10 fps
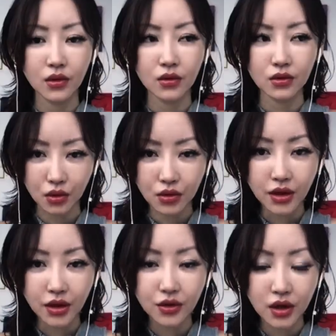No,
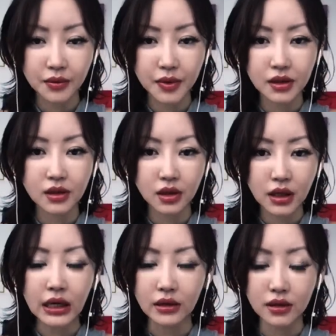then you're going to be
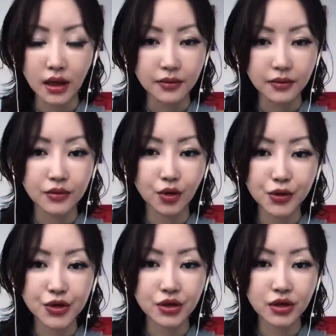kicked and
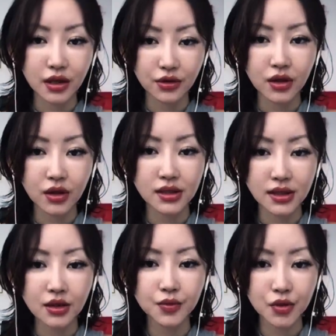tortured and you're going to
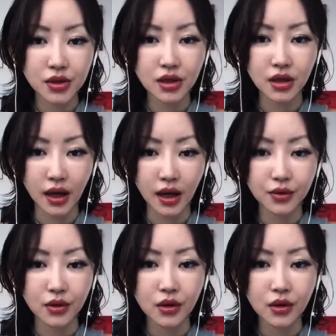send to prison camp.